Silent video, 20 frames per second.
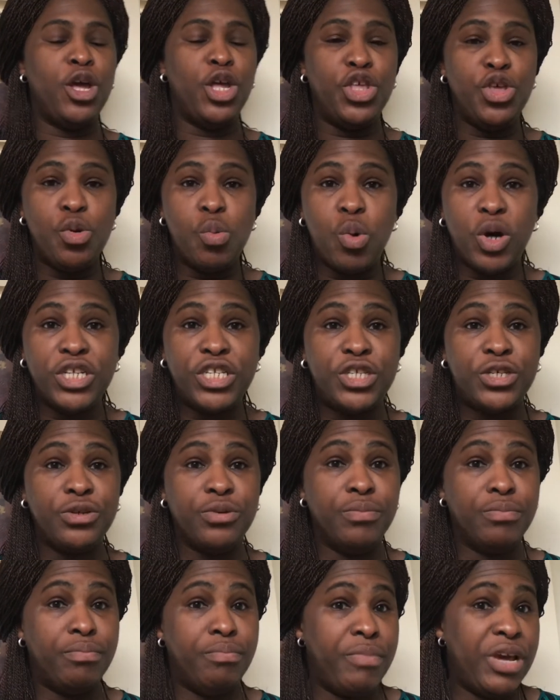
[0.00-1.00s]
You want
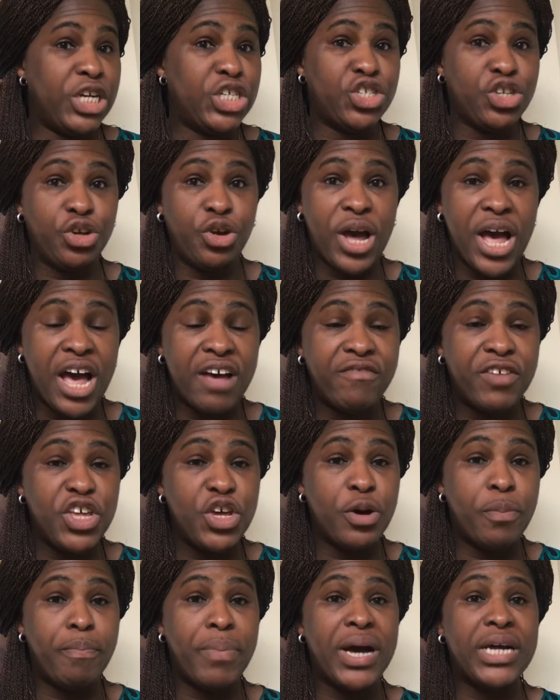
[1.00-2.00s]
to make sure you're having
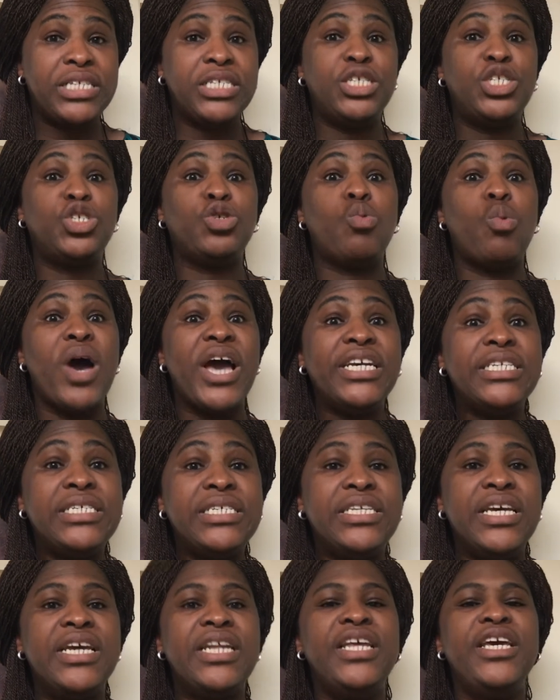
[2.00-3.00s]
your bath twice
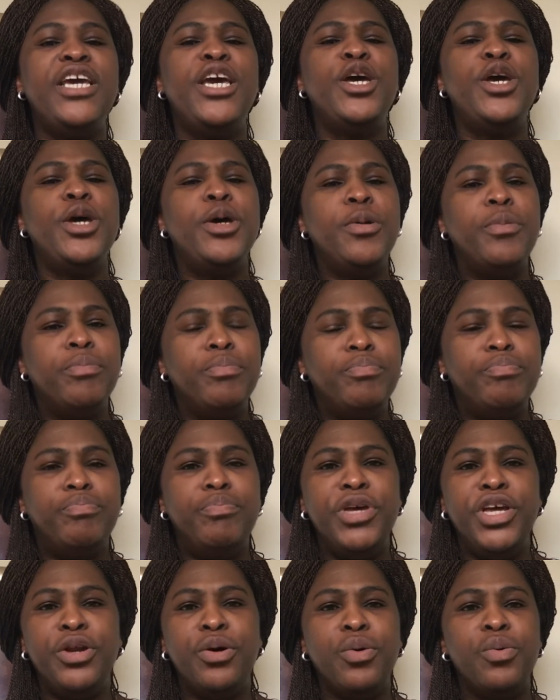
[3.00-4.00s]
daily,
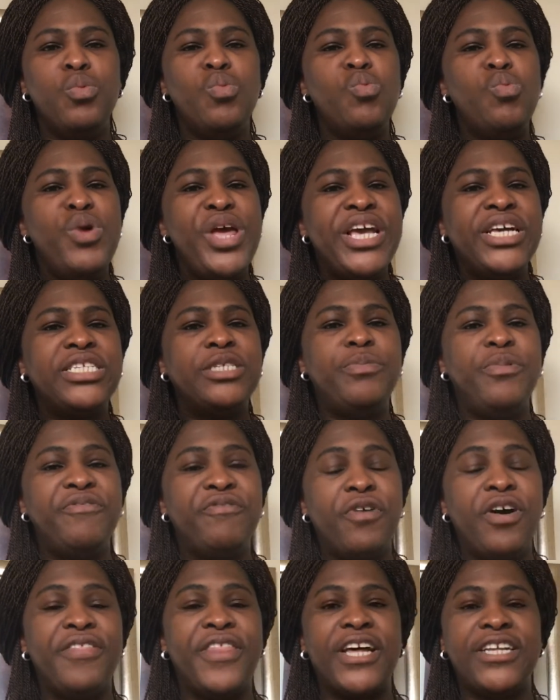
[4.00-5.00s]
weeks
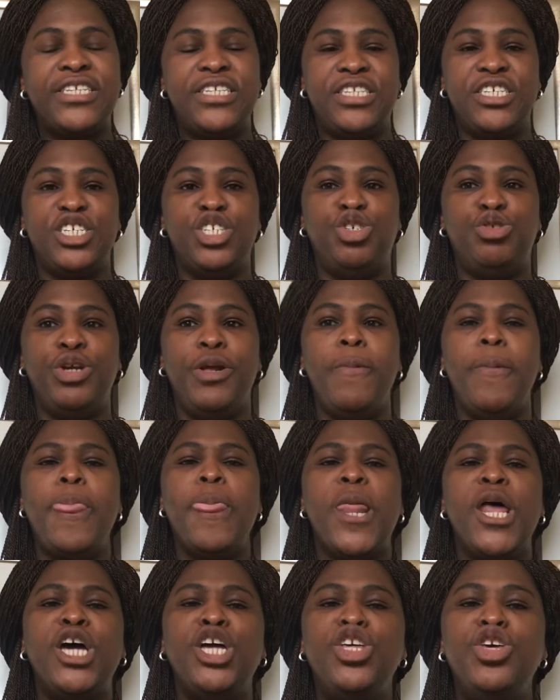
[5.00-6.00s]
before that surgery.
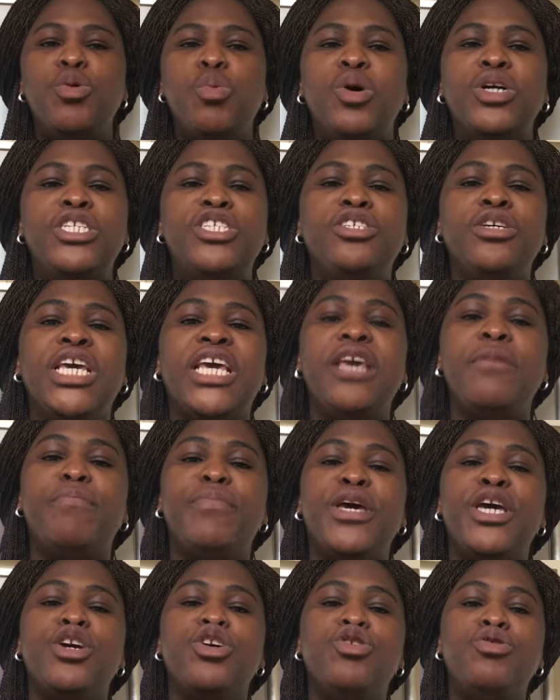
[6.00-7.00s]
You want to
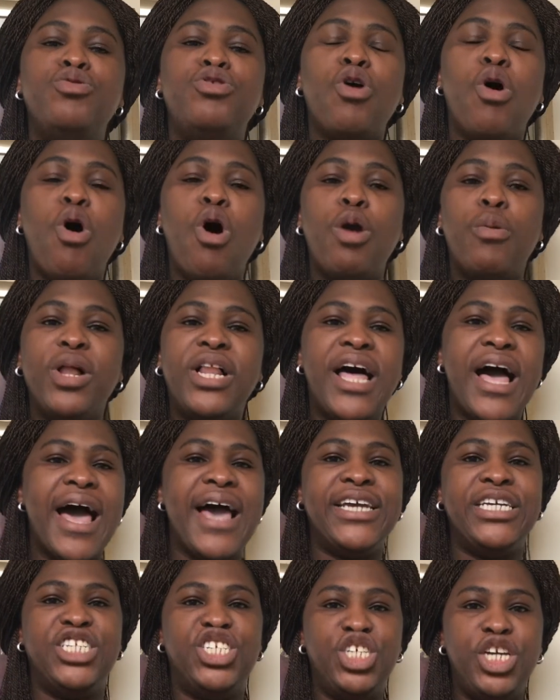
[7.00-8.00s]
keep a good oral
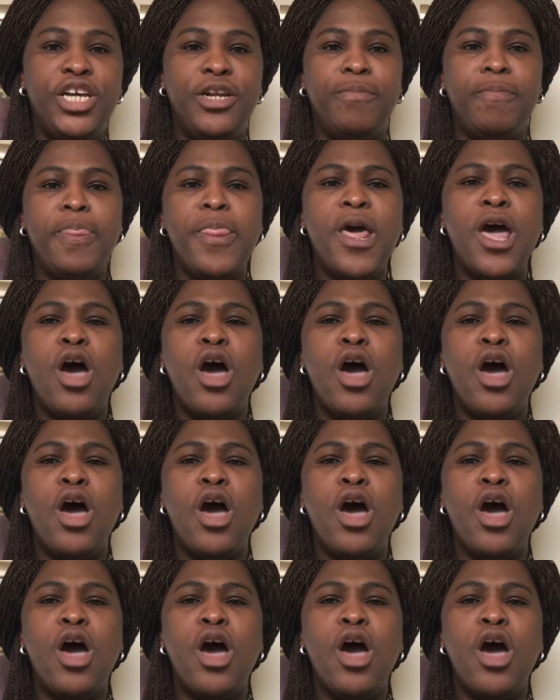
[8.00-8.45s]
hygiene.